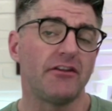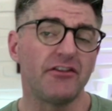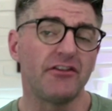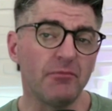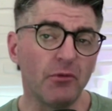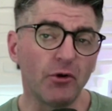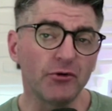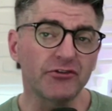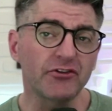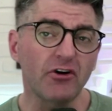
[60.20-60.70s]
The
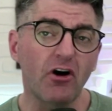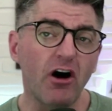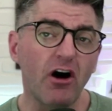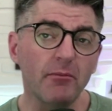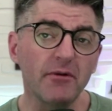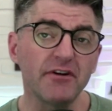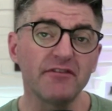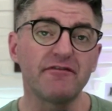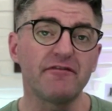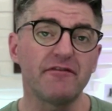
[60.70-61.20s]
most
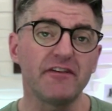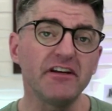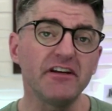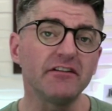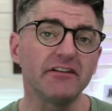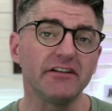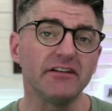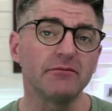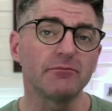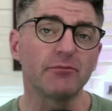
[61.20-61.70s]
common
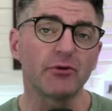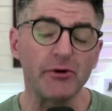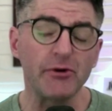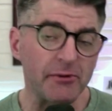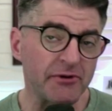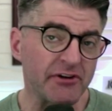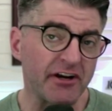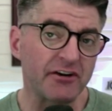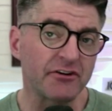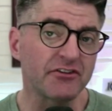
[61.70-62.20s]
feeling
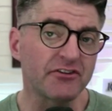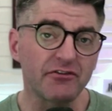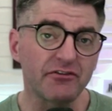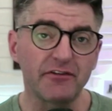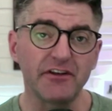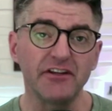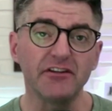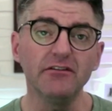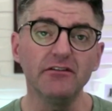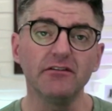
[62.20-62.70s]
pre-retirees
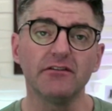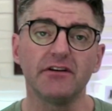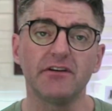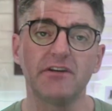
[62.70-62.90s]
feel